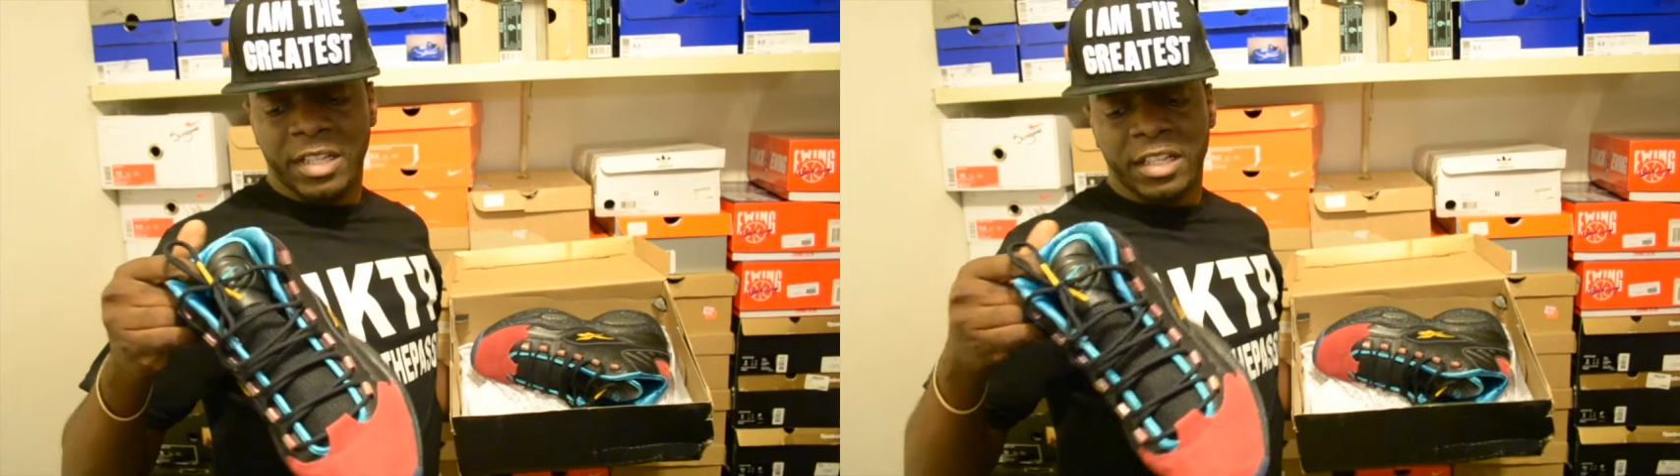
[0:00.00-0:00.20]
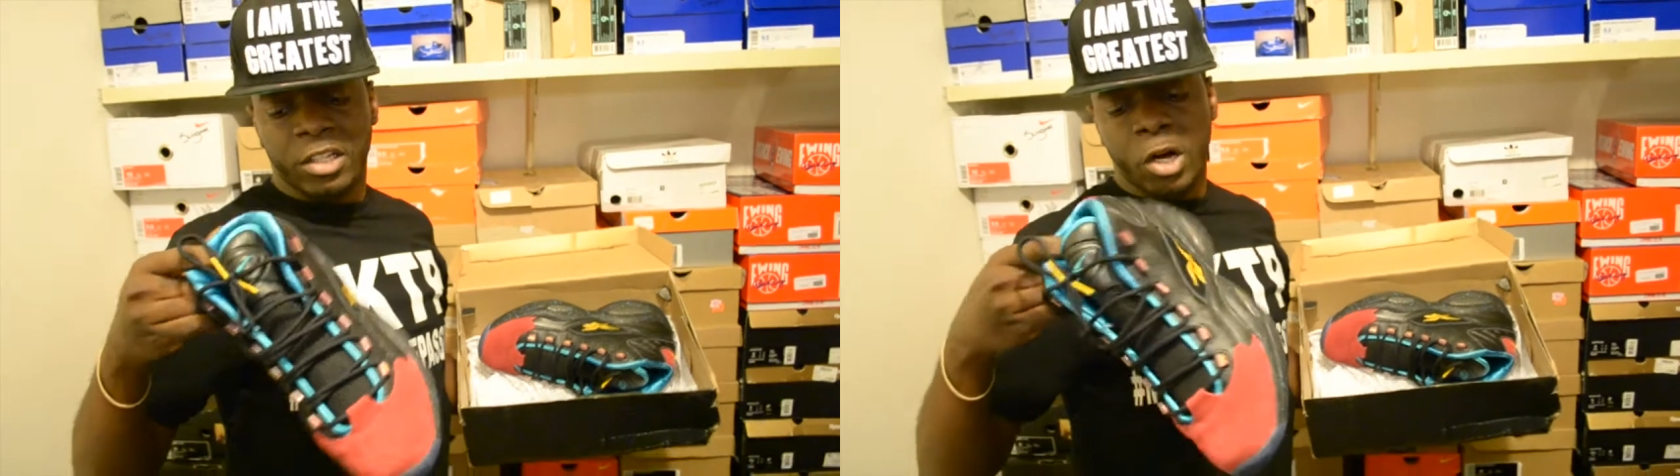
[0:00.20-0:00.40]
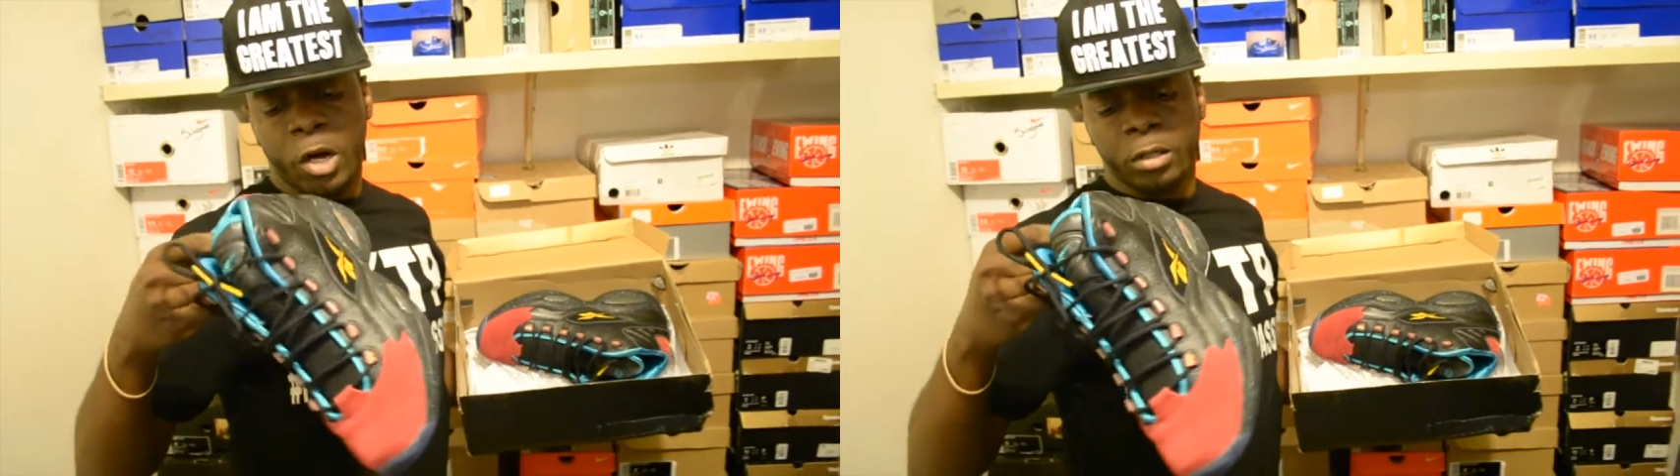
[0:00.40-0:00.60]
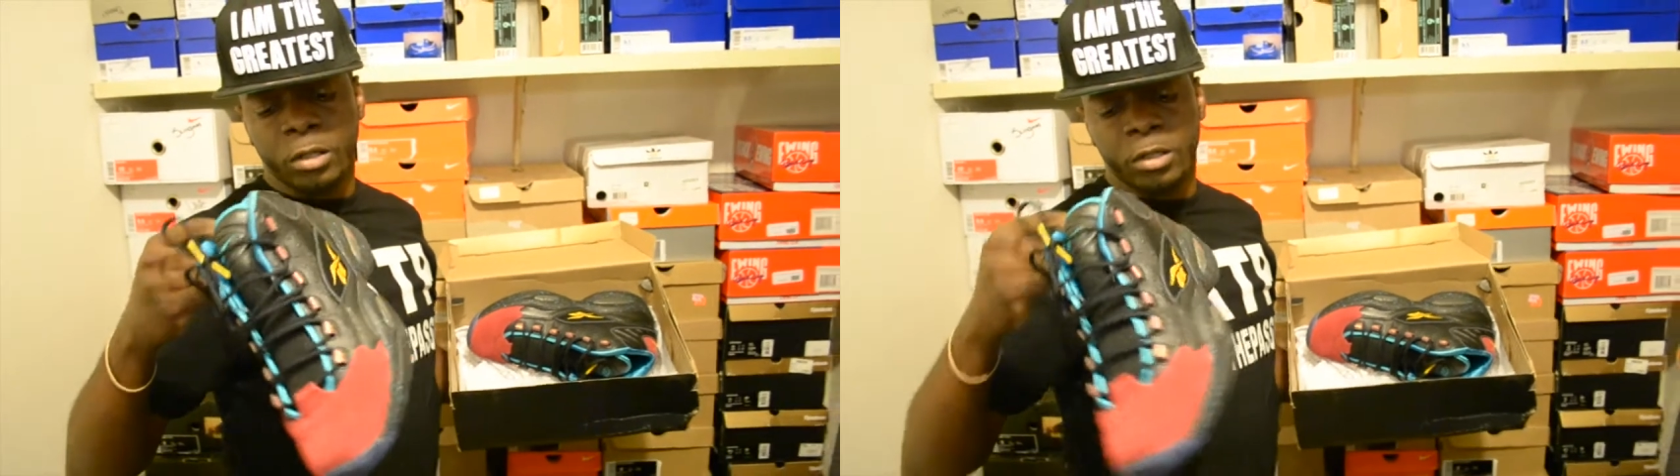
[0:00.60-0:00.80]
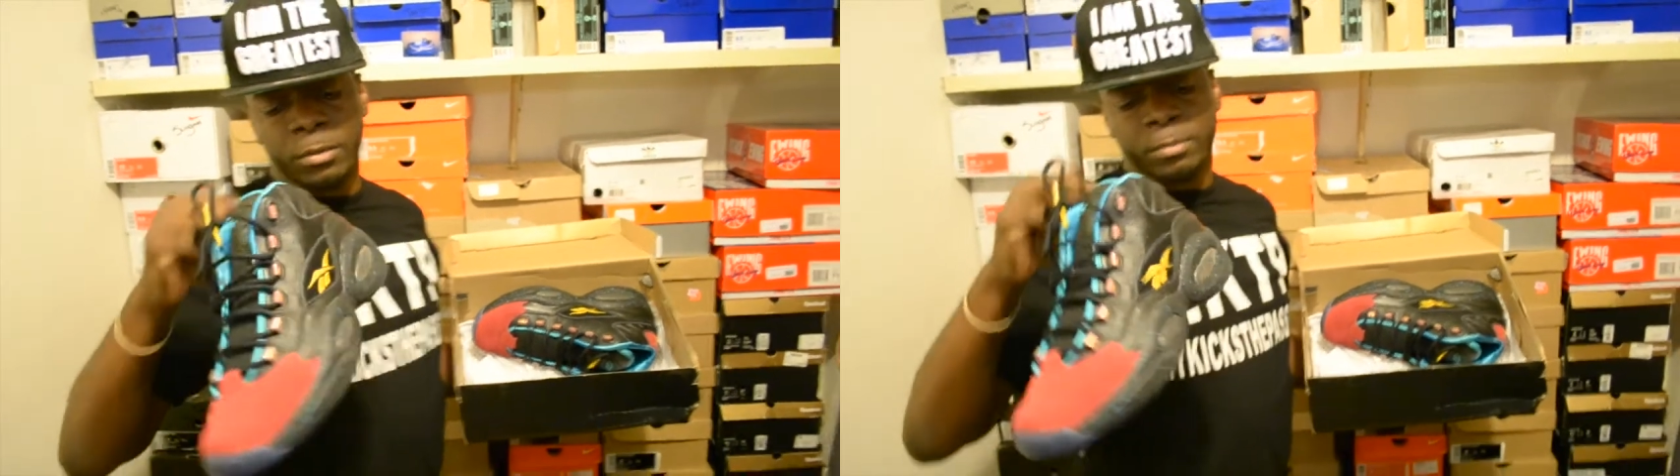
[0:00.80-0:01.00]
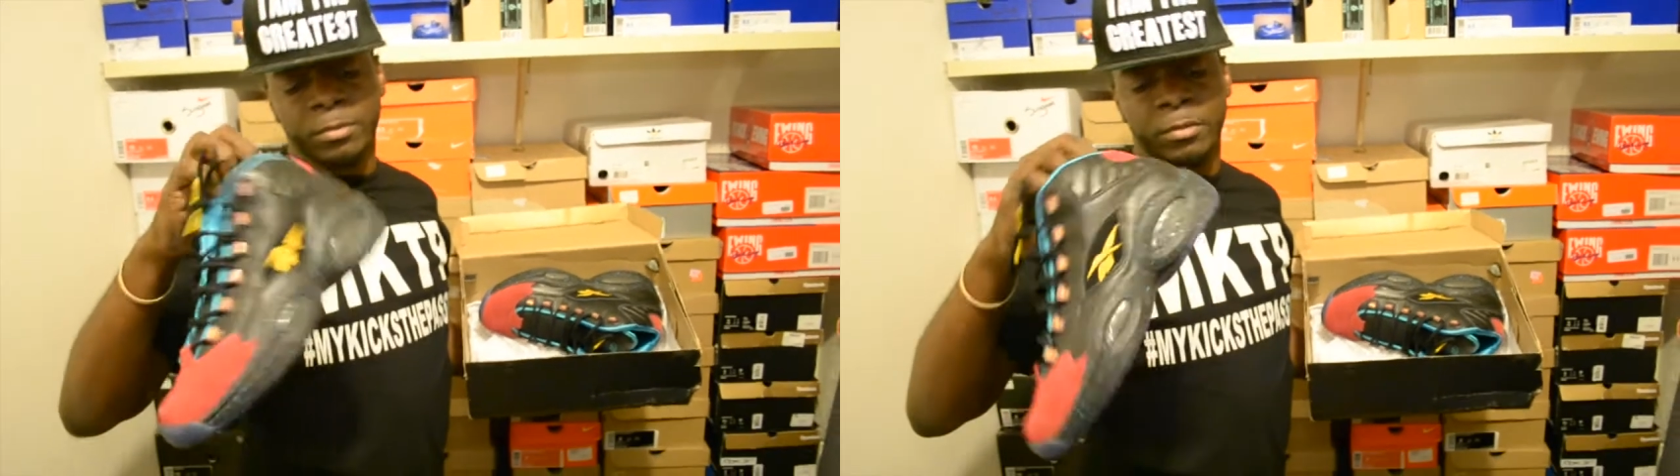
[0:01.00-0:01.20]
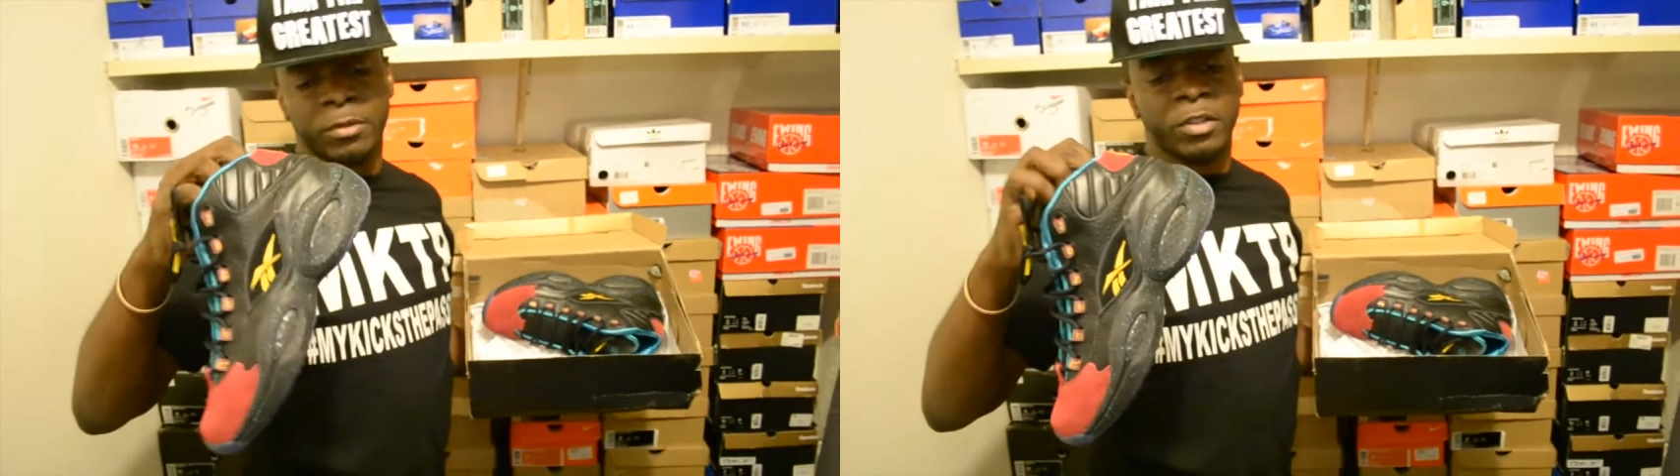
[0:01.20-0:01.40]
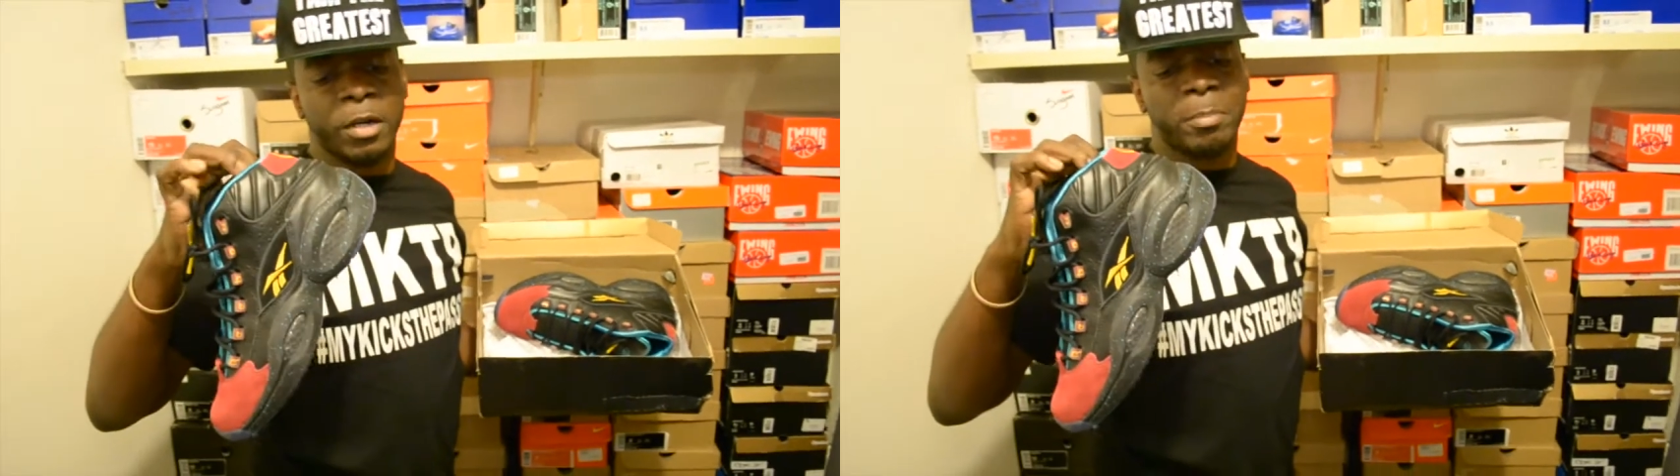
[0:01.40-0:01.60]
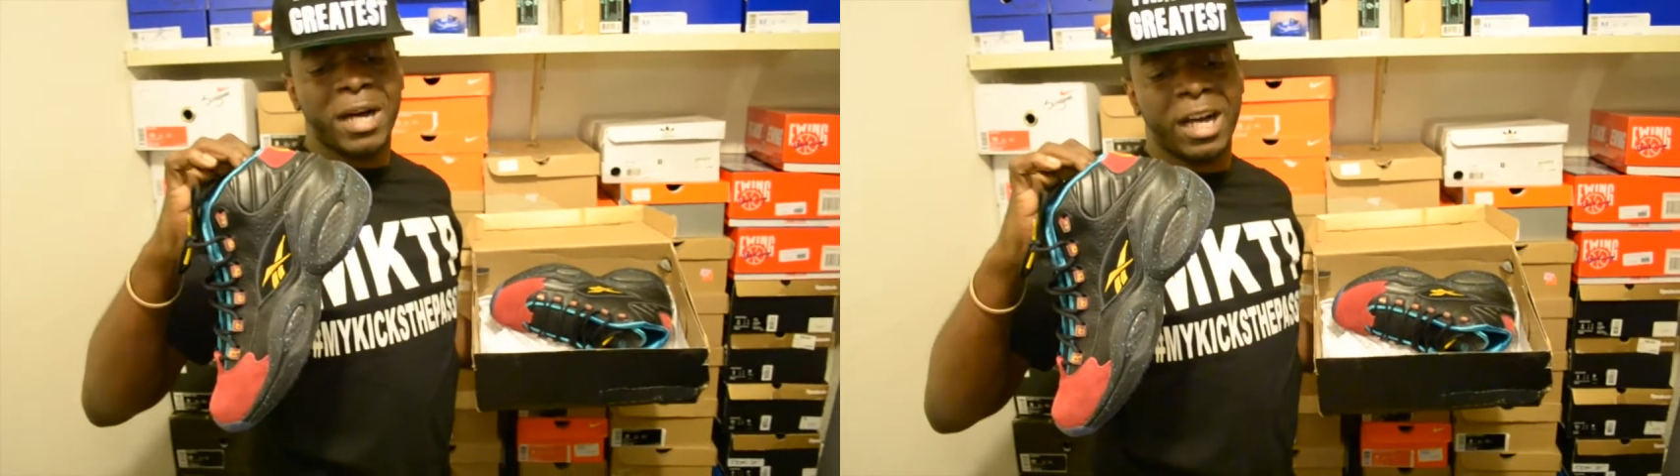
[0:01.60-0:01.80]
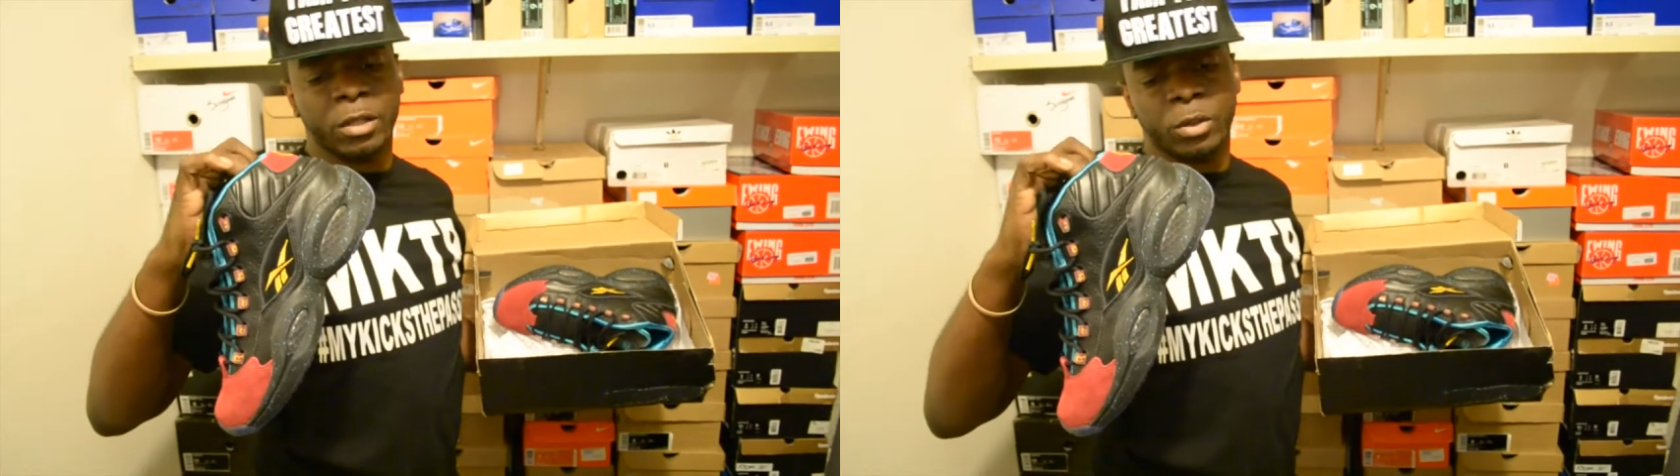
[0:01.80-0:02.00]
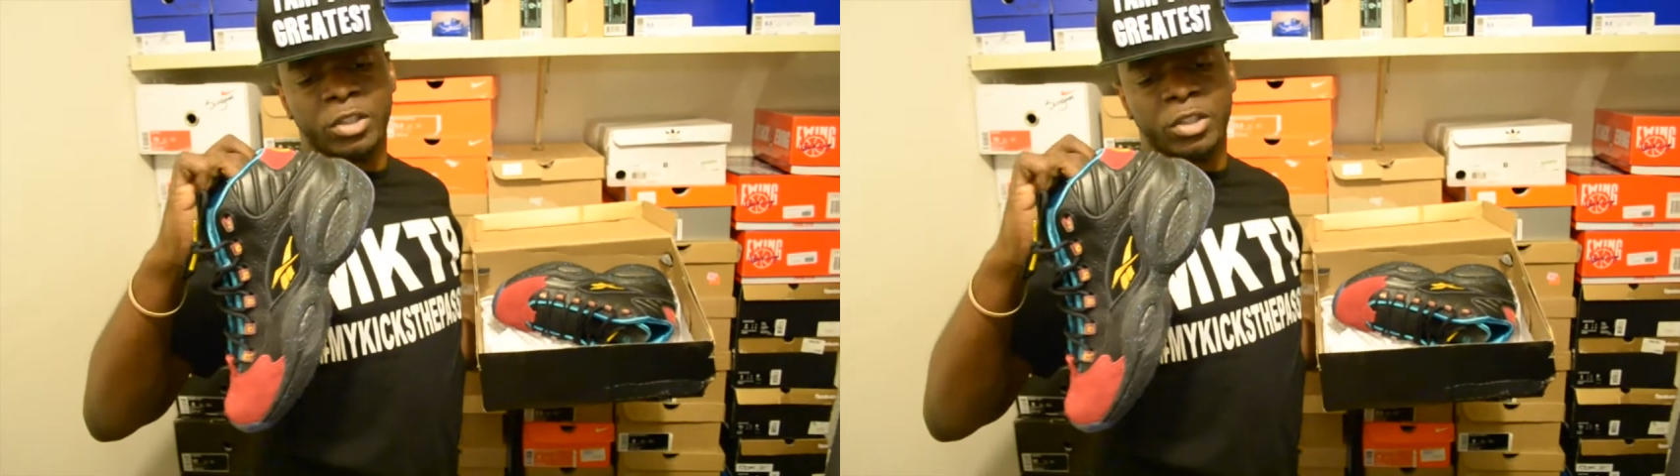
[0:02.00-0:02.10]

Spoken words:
they call them, the Apollo